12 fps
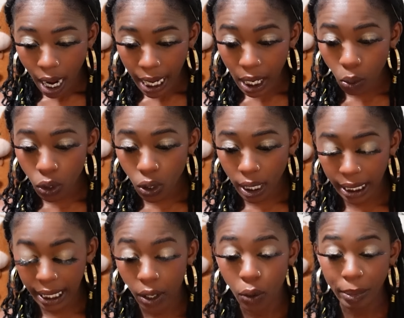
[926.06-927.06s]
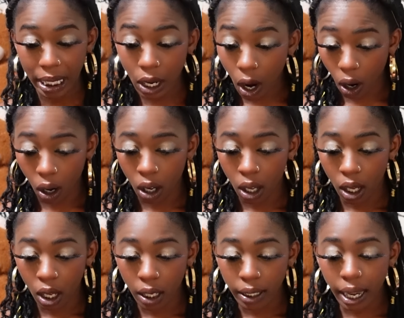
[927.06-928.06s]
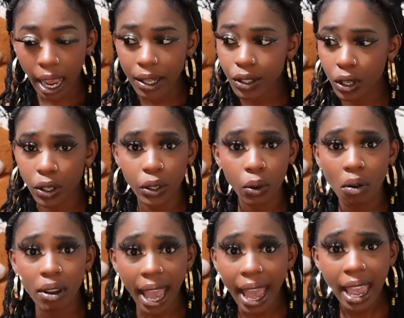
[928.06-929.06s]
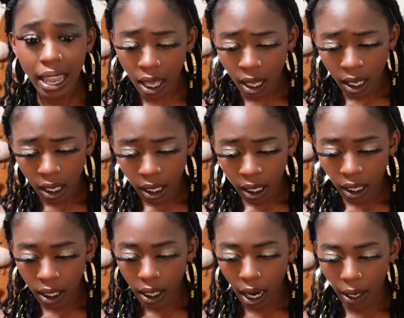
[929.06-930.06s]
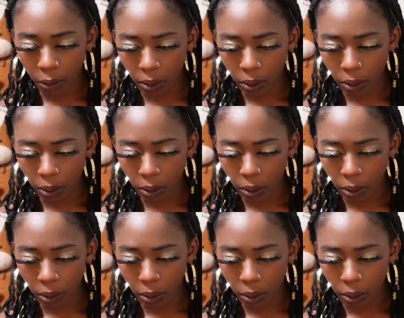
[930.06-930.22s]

He was trying to kill me, y'all. Cash, are you okay? I